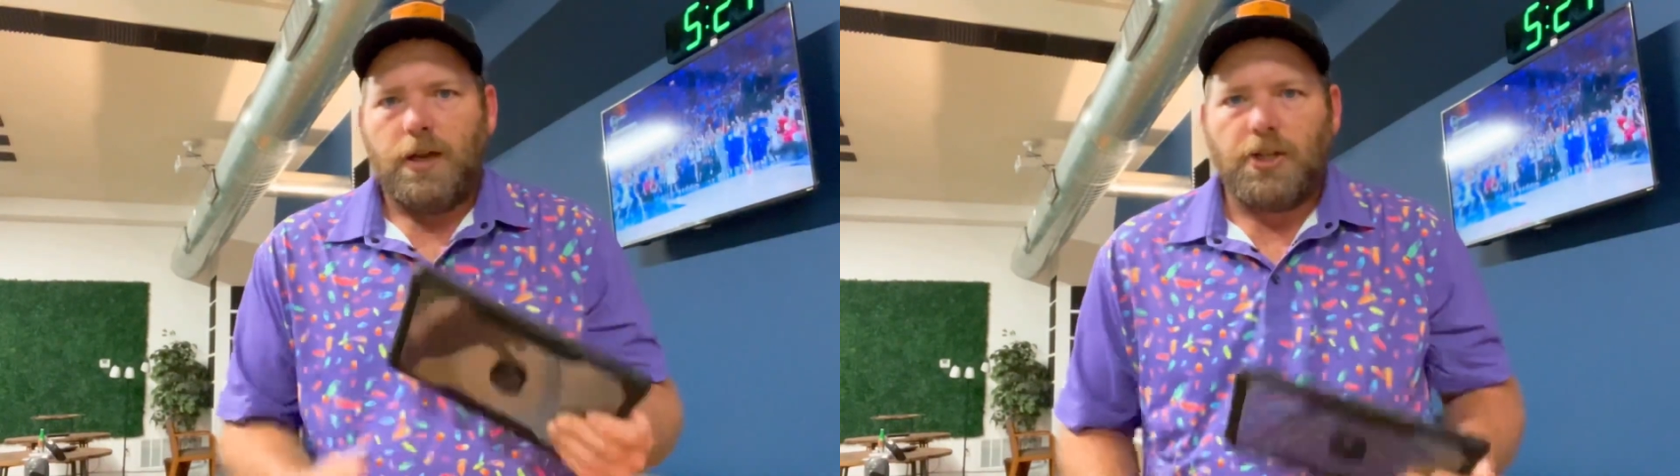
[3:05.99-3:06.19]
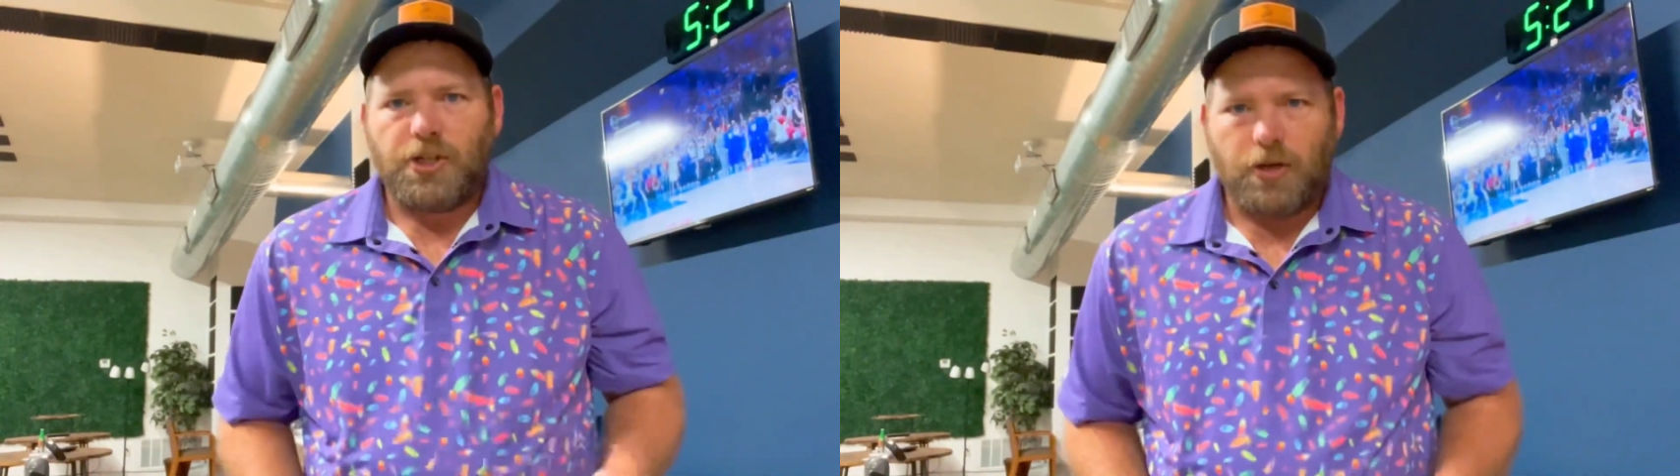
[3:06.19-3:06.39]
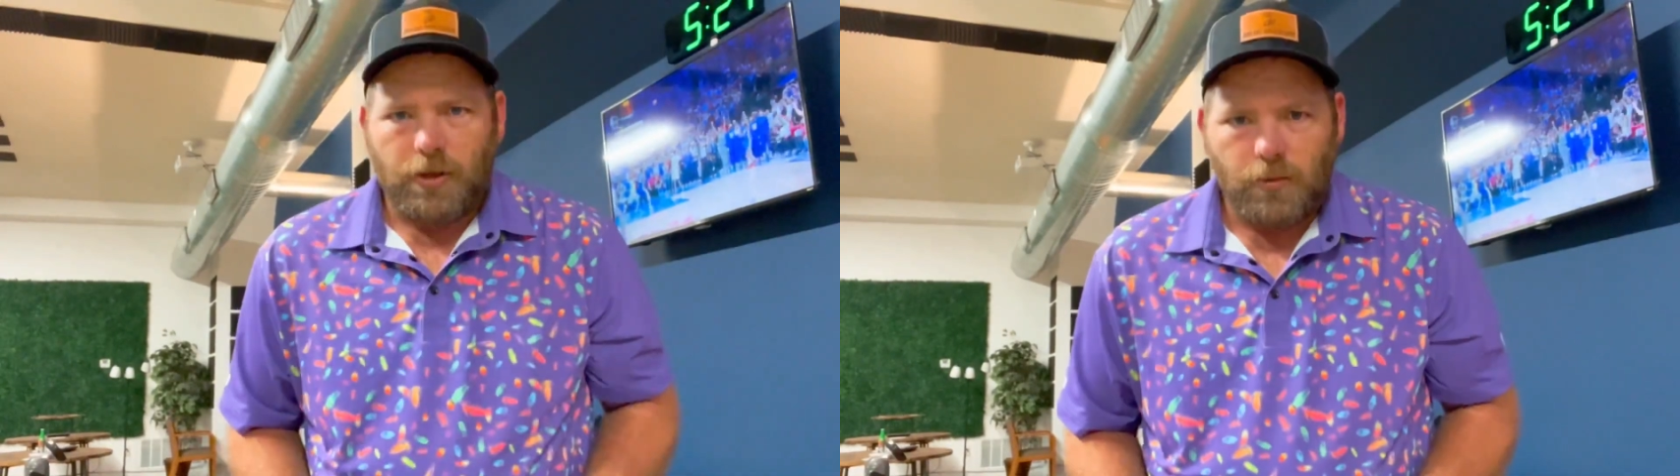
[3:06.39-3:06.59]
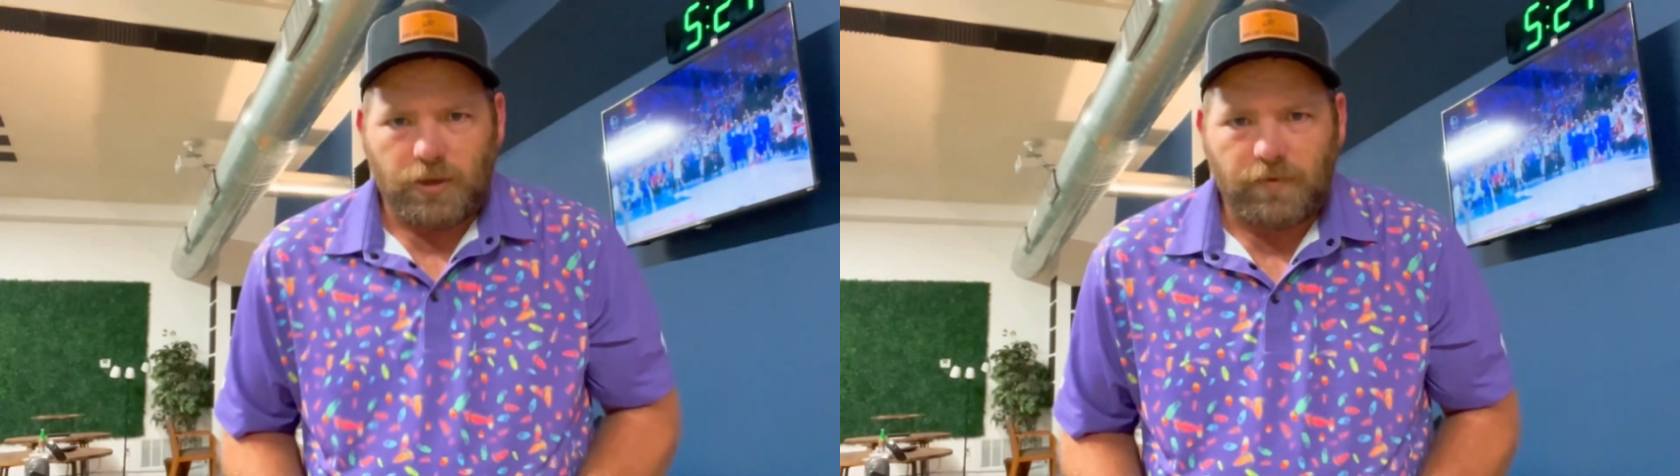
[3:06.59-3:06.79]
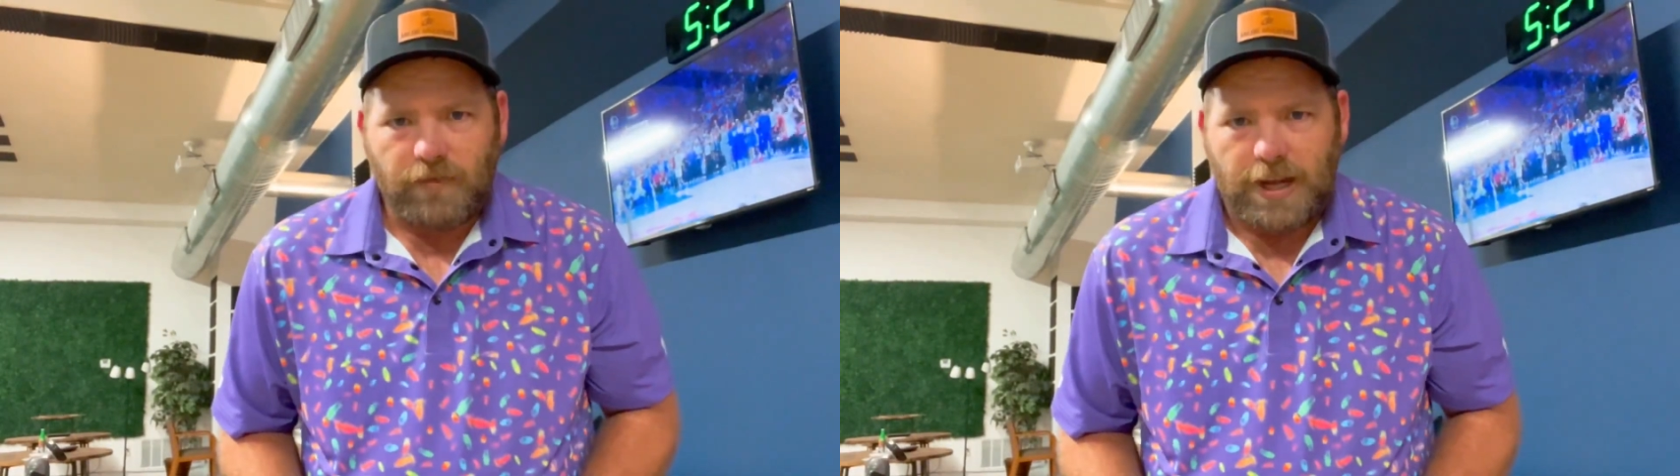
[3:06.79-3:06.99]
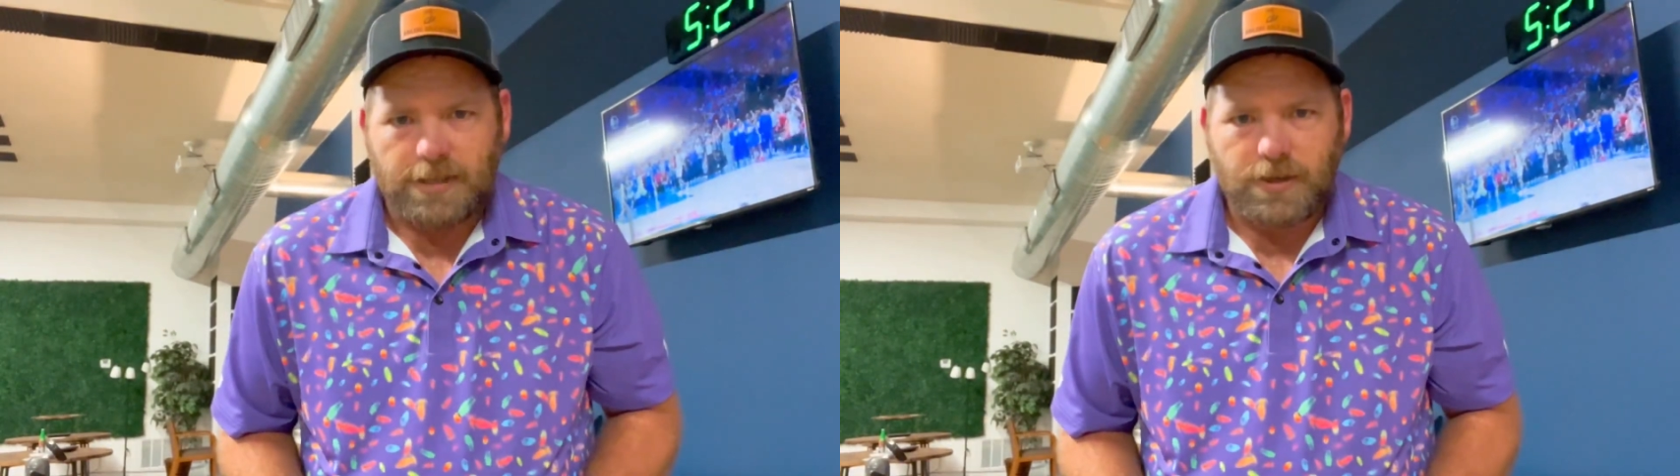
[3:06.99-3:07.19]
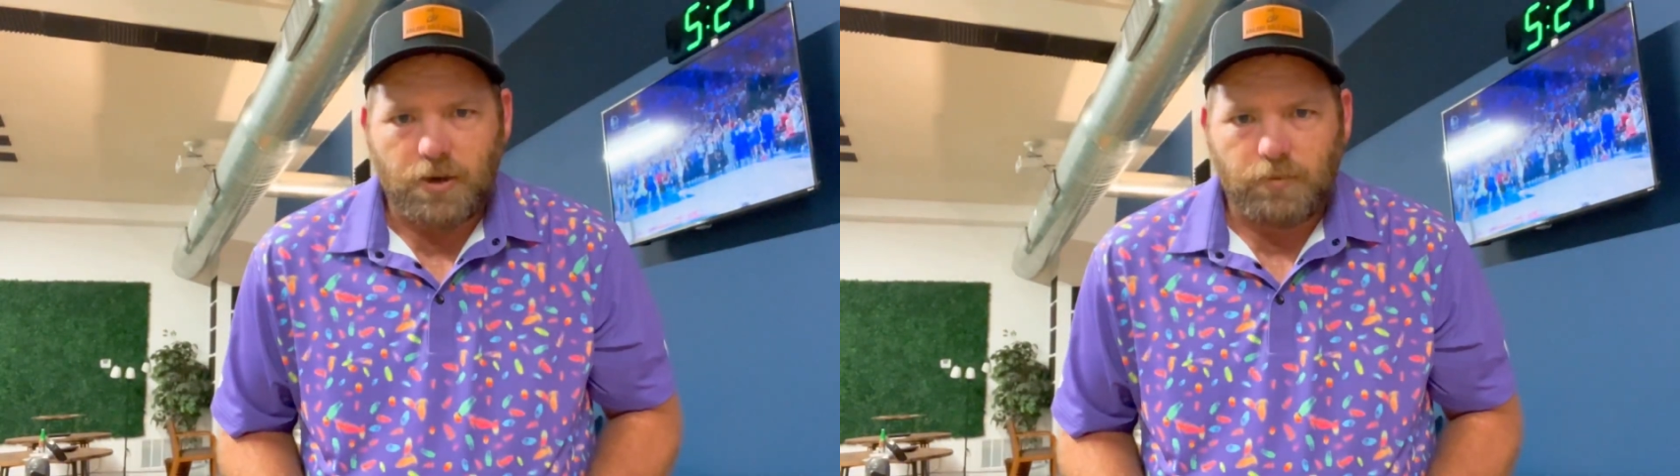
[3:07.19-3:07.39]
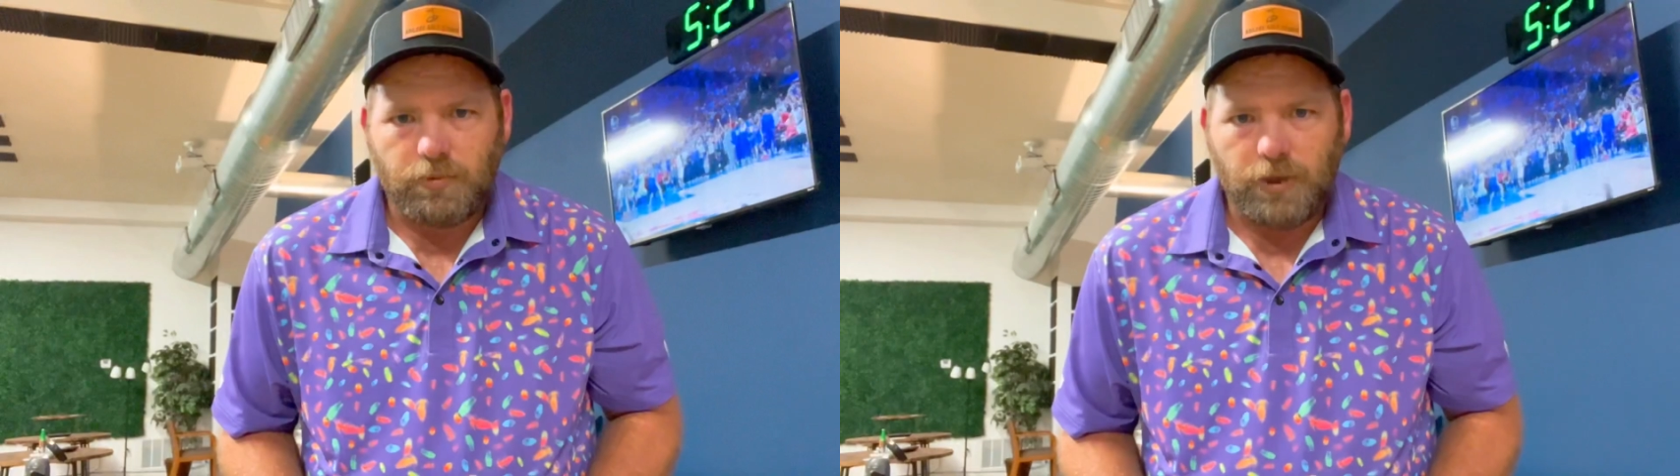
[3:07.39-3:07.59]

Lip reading: and show you what the Flightscope